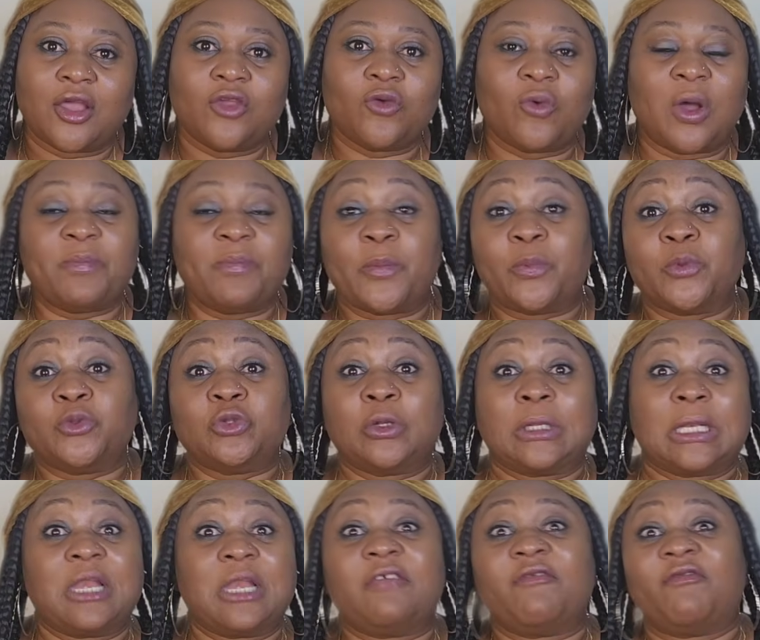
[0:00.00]
You want people to
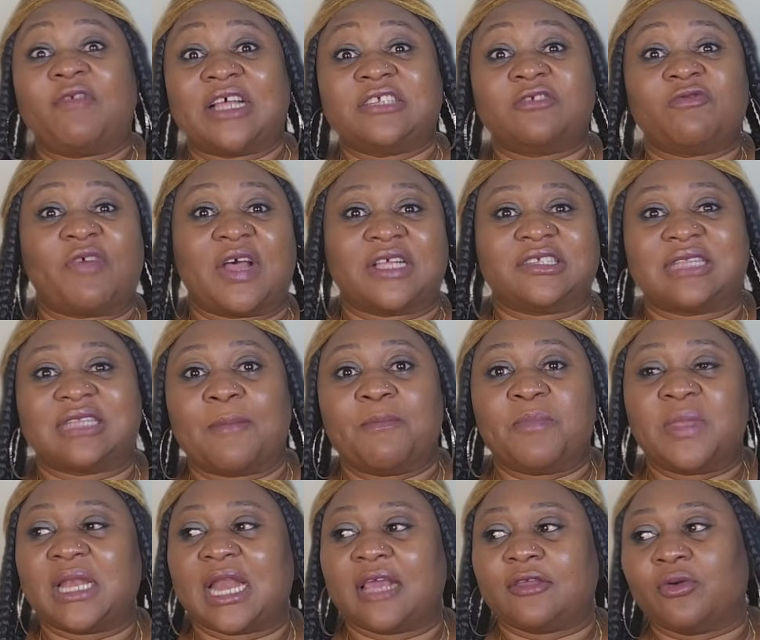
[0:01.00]
click fast
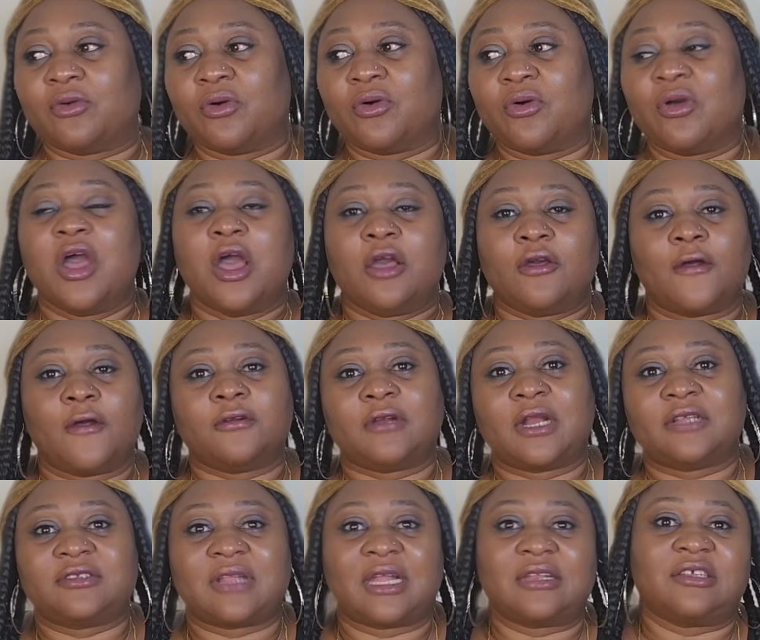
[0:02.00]
and be like, oh,
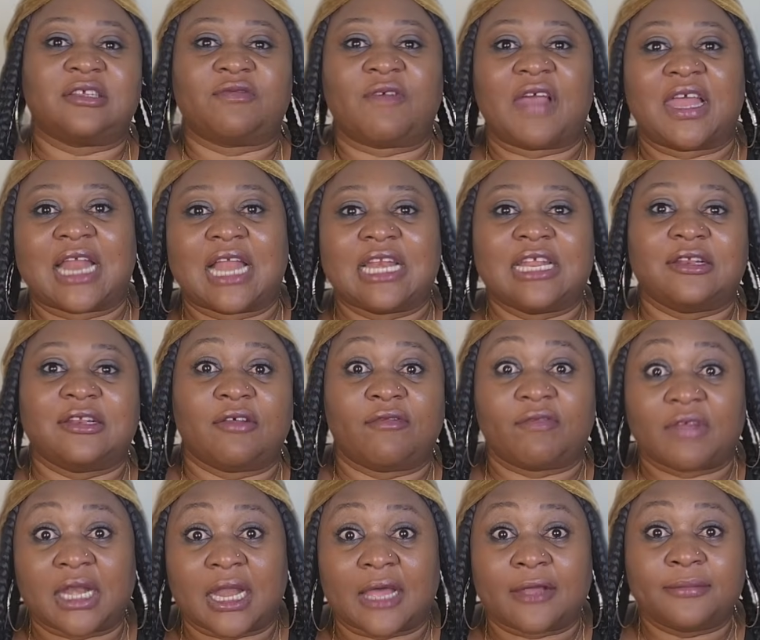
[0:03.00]
Congress dad is finally in the
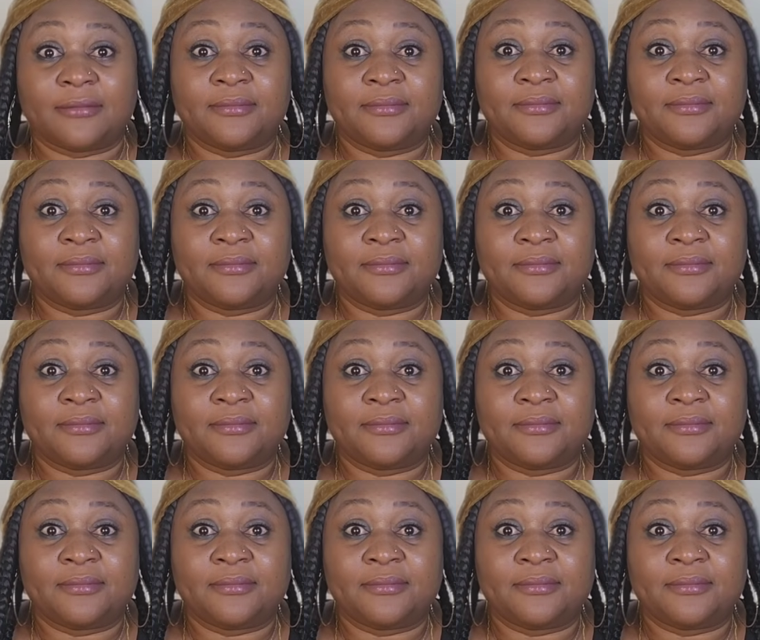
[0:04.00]
villa.